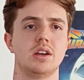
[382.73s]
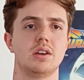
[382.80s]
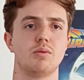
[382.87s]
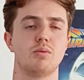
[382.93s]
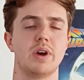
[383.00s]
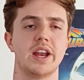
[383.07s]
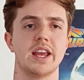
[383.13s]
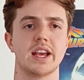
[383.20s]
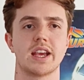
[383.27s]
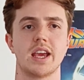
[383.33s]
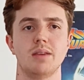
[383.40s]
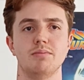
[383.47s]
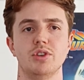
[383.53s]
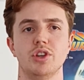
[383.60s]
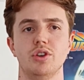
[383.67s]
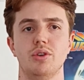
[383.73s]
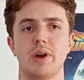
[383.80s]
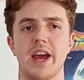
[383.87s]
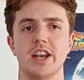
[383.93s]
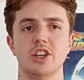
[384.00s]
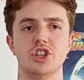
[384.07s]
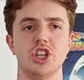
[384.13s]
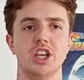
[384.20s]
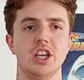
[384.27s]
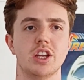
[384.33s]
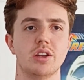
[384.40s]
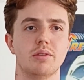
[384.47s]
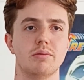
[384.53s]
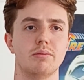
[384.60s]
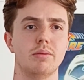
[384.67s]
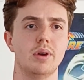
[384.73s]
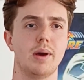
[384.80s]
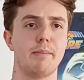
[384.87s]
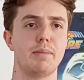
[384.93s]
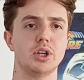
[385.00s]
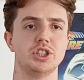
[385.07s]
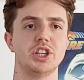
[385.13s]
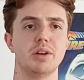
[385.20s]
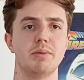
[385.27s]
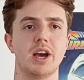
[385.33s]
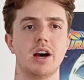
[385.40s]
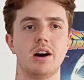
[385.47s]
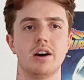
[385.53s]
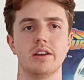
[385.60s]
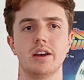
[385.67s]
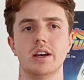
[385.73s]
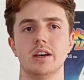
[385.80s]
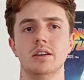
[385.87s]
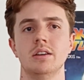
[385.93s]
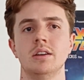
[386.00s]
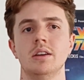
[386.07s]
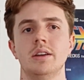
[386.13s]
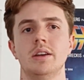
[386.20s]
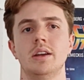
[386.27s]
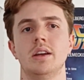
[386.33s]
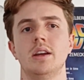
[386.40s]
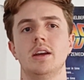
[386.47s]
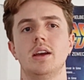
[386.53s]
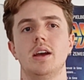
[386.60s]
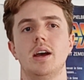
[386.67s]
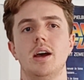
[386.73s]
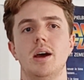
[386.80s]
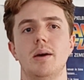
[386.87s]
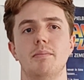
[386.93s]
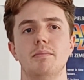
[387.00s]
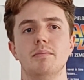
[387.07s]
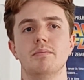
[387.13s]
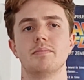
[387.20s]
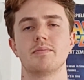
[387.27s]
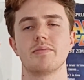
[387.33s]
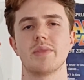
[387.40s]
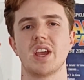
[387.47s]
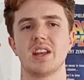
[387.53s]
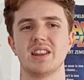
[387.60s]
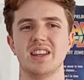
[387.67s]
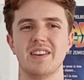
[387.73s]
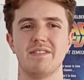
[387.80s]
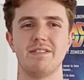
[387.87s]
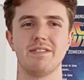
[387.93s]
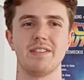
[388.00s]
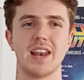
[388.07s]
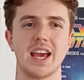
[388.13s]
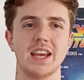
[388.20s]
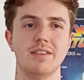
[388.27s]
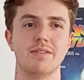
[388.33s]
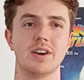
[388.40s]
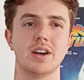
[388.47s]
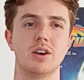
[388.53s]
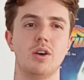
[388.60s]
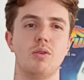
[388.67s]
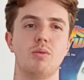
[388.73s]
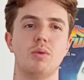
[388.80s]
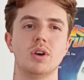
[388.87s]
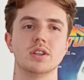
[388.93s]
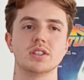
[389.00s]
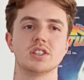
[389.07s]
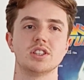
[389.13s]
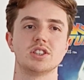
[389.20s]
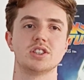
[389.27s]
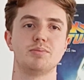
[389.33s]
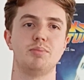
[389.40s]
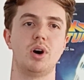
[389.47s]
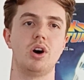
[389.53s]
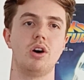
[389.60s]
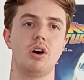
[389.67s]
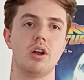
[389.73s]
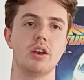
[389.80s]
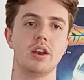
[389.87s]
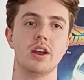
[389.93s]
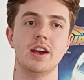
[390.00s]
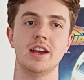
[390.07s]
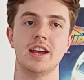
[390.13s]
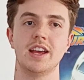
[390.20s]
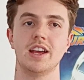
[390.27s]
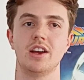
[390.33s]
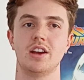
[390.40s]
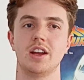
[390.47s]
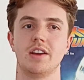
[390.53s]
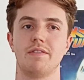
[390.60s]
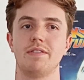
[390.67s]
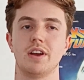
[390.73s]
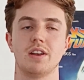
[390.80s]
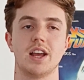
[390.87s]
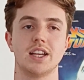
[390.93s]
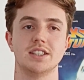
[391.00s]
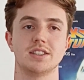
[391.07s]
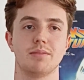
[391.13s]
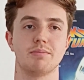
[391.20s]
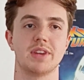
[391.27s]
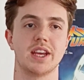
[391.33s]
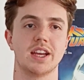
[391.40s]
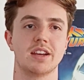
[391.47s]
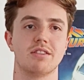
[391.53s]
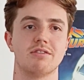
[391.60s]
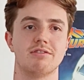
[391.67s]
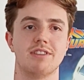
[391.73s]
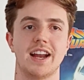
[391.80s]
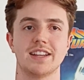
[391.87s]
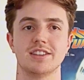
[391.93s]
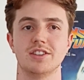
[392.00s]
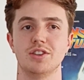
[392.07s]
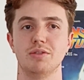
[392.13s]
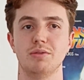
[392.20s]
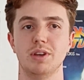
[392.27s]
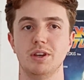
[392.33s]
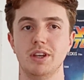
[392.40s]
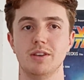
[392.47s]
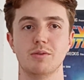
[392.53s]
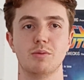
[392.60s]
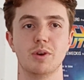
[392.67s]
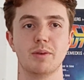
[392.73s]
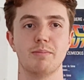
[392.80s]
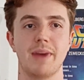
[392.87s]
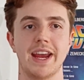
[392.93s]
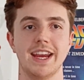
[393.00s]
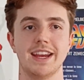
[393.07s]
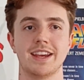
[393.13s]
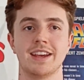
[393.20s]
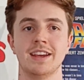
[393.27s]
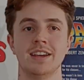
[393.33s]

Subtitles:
when it came to energy and pushing a bit harder. The flavour was spot on. Felt like something Ratatouille would make.